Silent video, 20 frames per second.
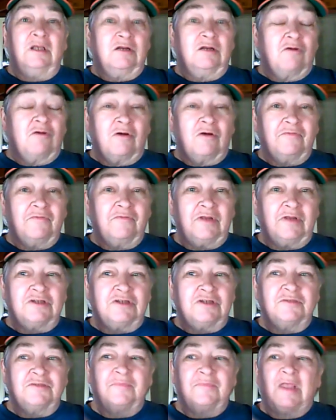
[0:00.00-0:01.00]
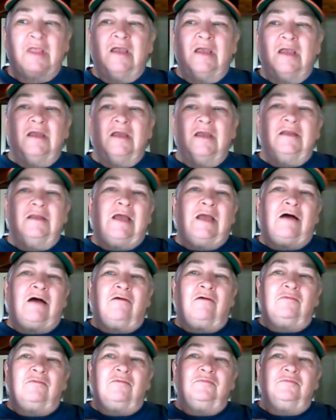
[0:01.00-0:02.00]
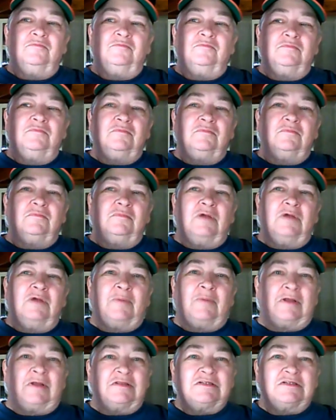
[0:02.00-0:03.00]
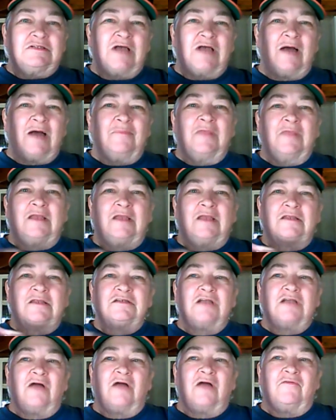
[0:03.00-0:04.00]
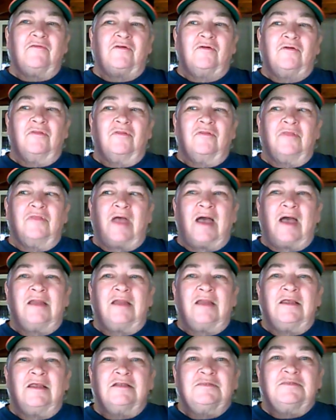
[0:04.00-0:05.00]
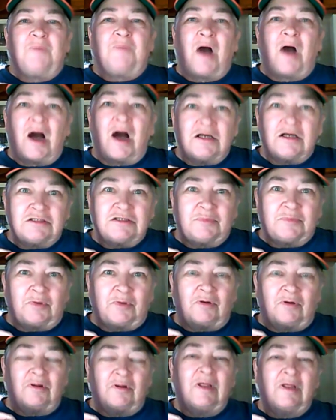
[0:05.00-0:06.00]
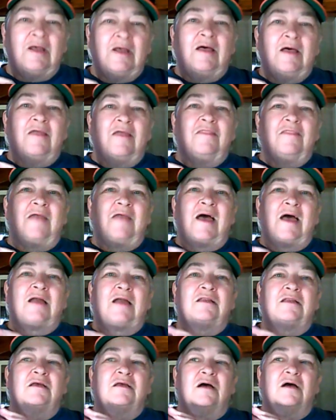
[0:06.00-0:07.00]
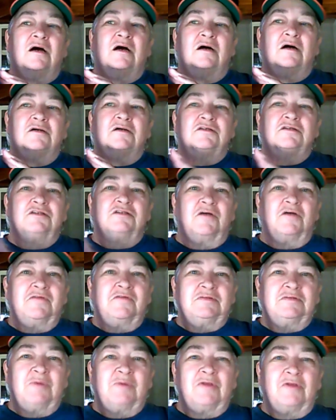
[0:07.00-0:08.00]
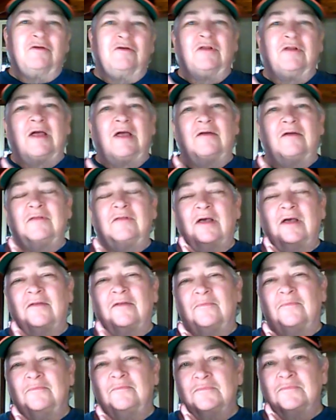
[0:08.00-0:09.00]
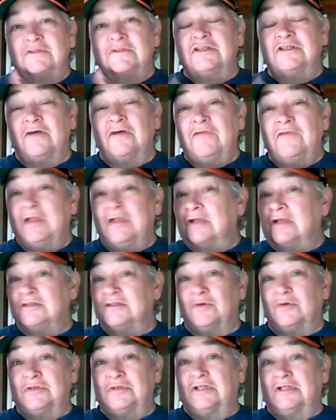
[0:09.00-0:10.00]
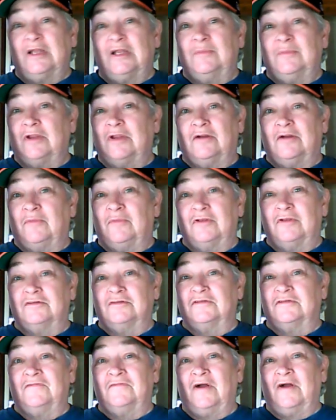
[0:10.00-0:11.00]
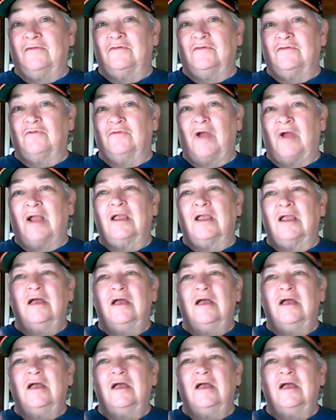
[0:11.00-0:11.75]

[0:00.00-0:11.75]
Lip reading: orphanage. Now, about this time, they discover that it's possible that Sophie's mother. Now Sophie has always claimed that her mother survived the wreck,